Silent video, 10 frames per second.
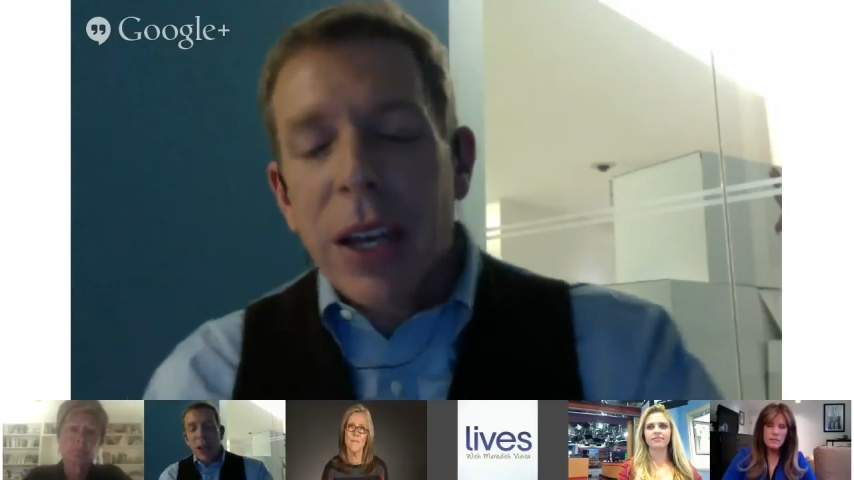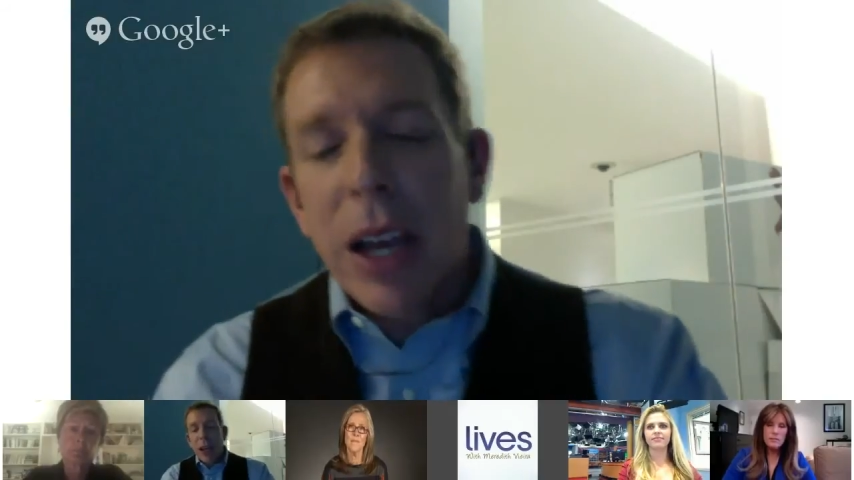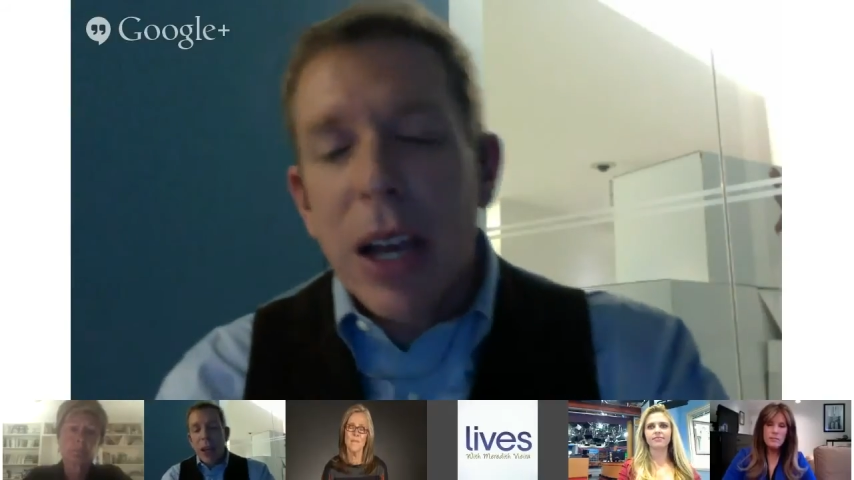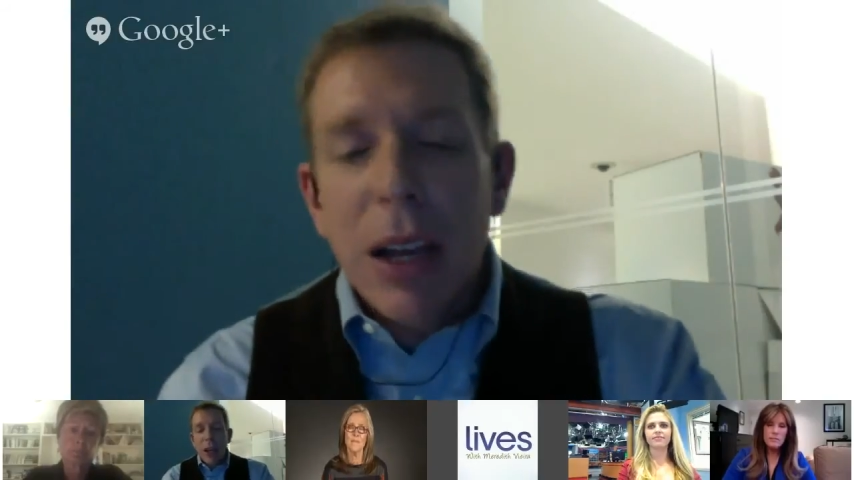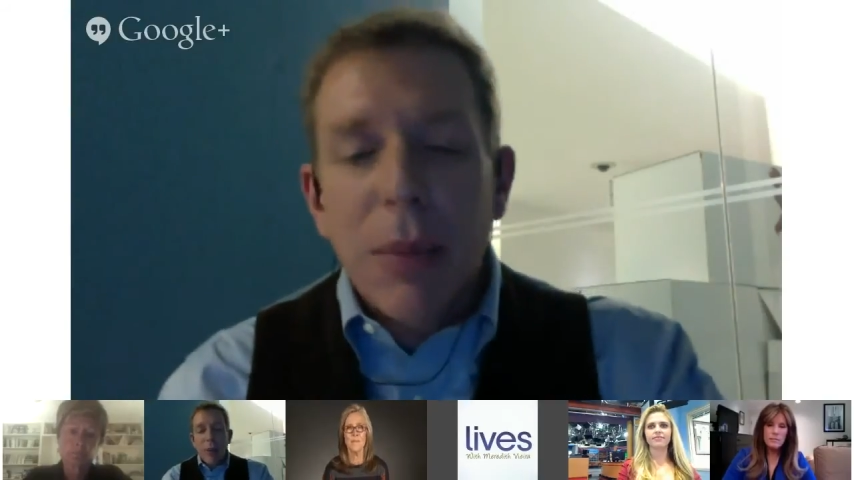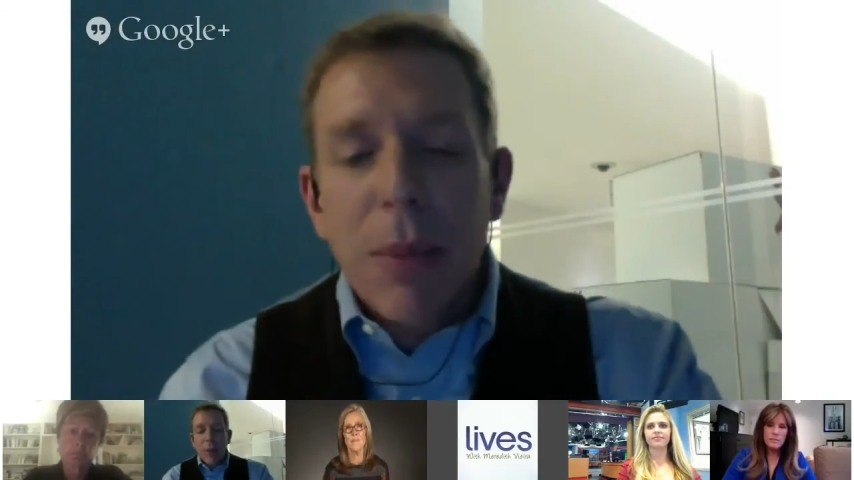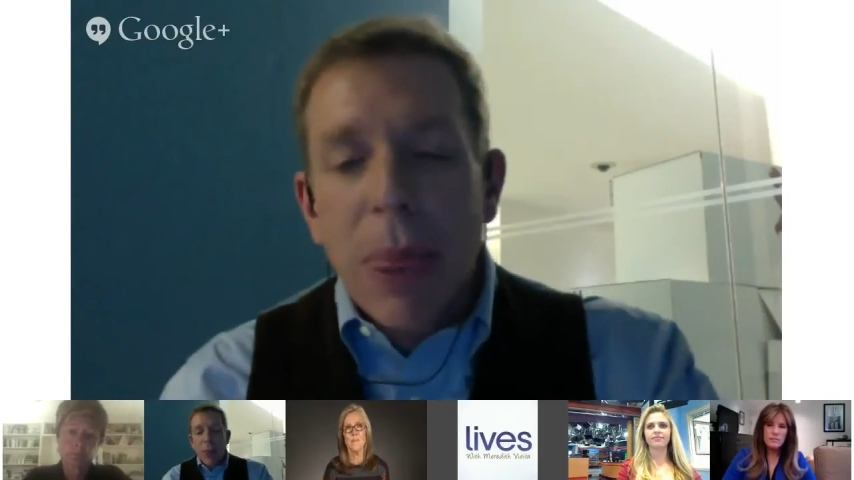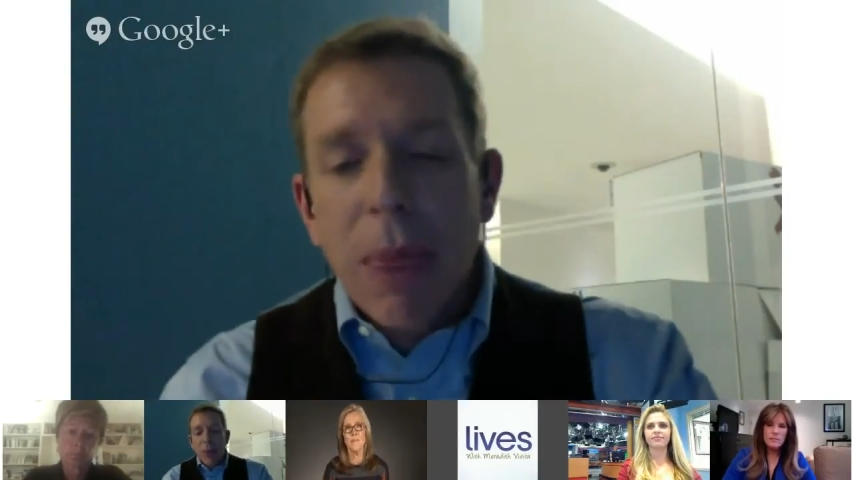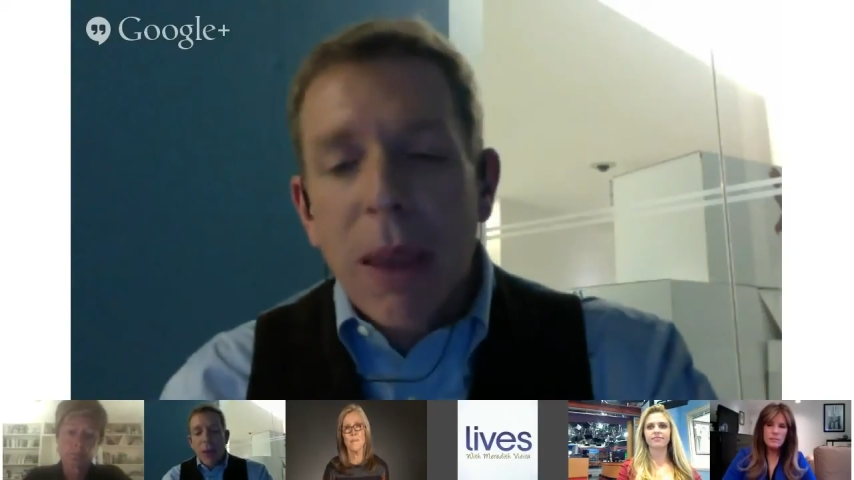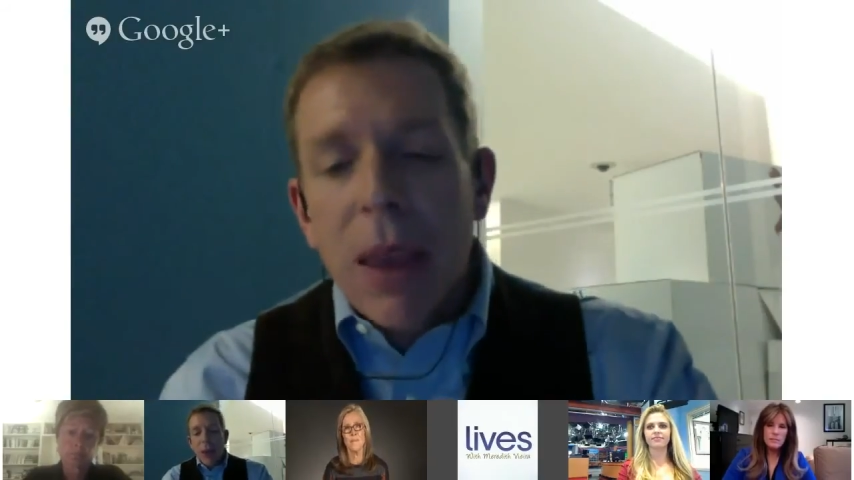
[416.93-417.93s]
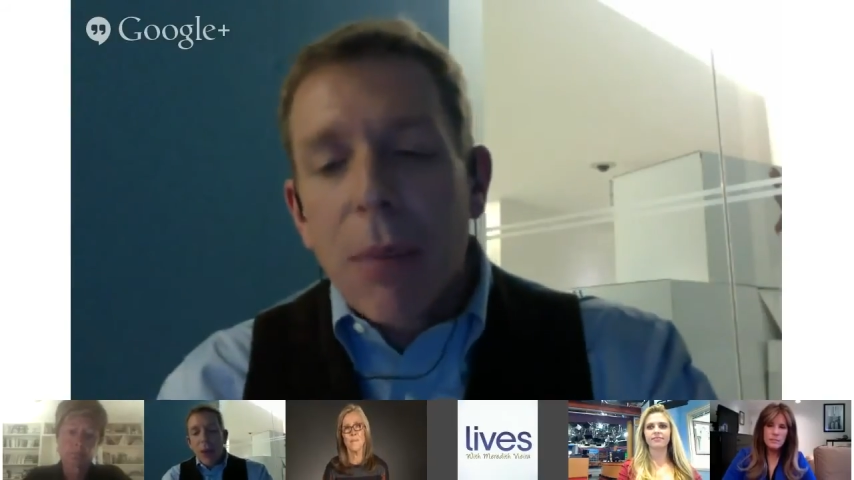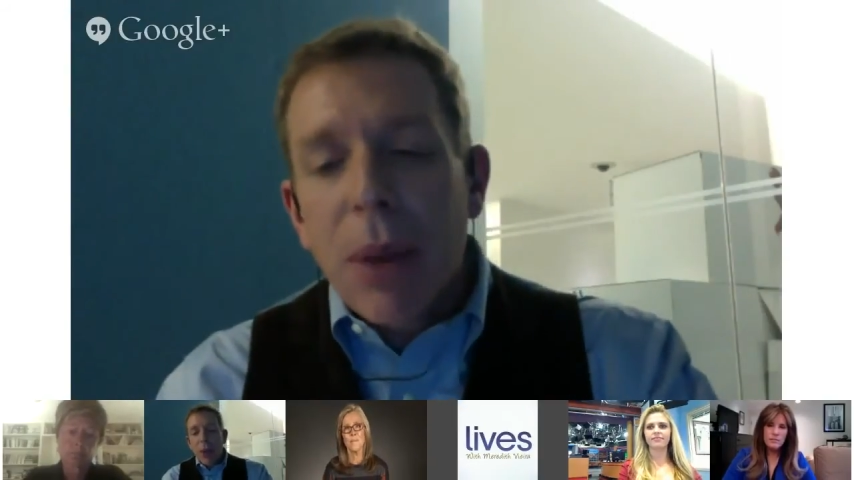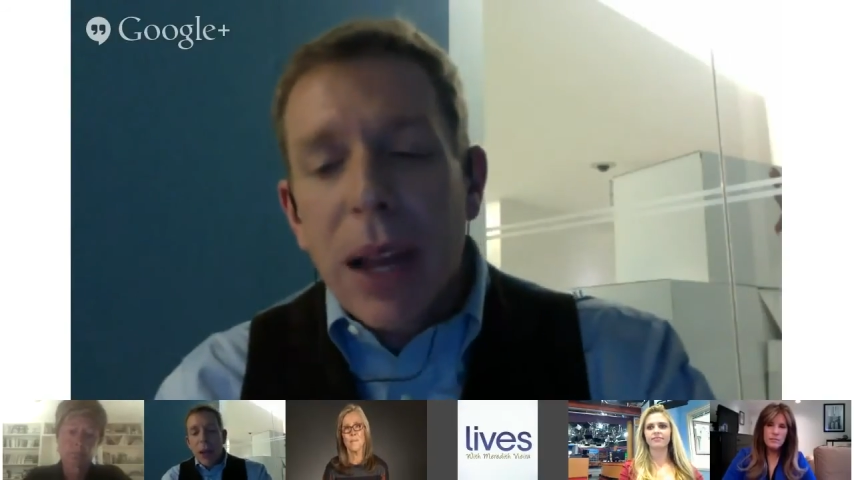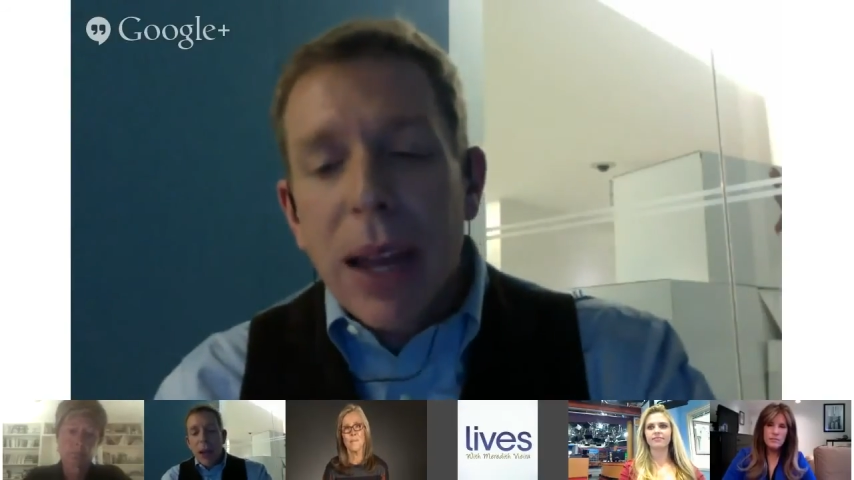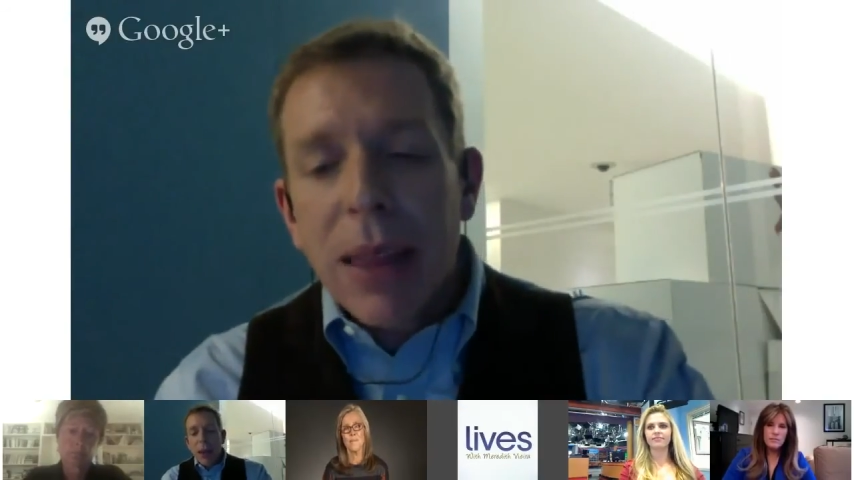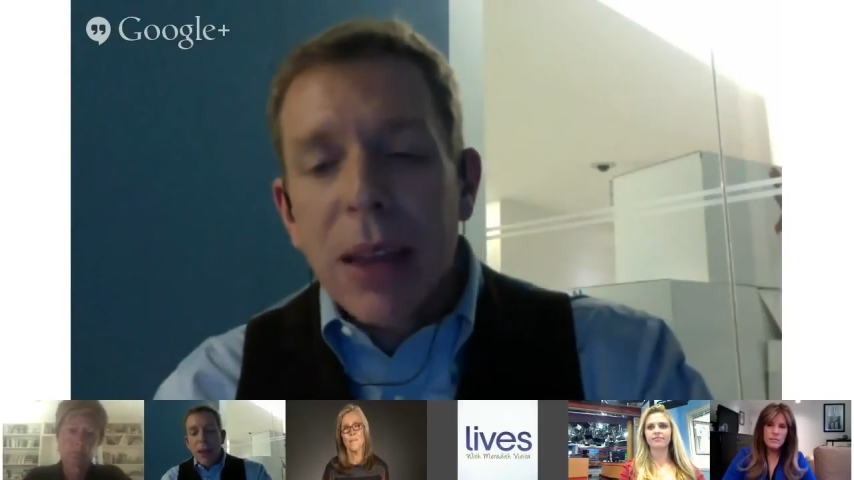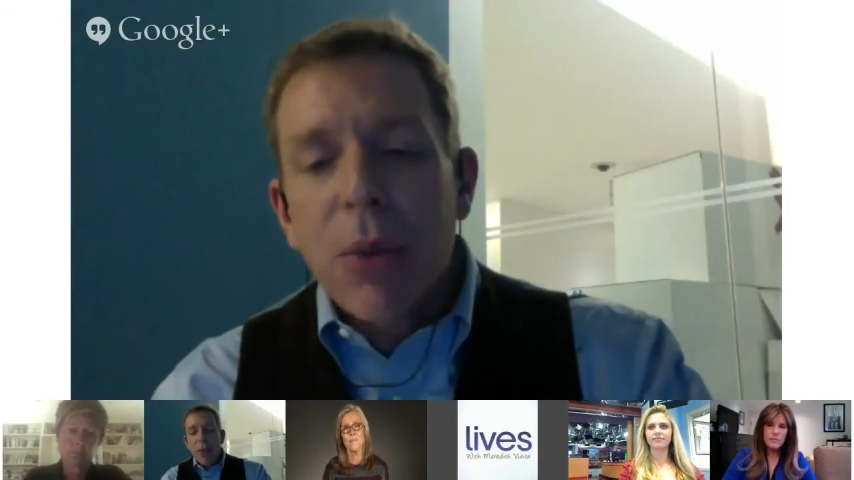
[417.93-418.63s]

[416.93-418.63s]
But I think